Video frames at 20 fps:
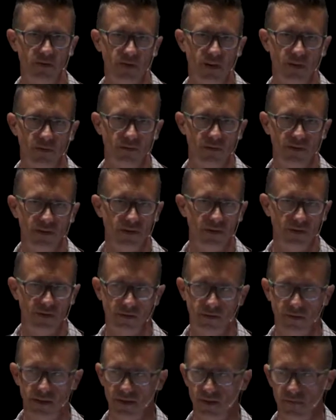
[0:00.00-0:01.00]
I don't think.
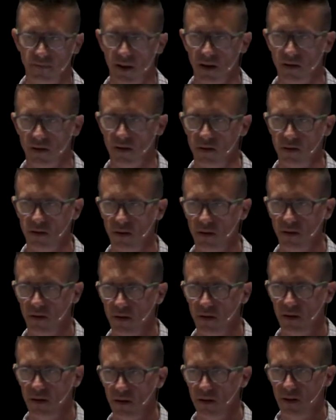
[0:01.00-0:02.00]
It doesn't matter.
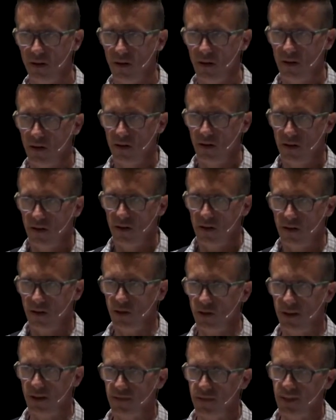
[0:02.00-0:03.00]
You
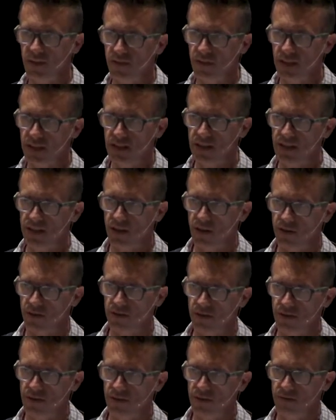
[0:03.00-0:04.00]
don't have to give any
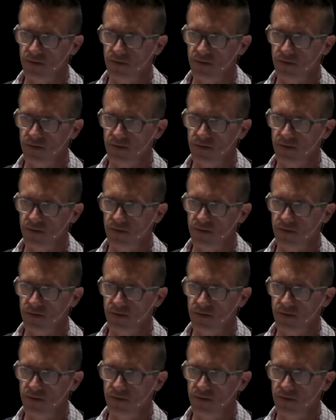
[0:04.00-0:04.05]
details.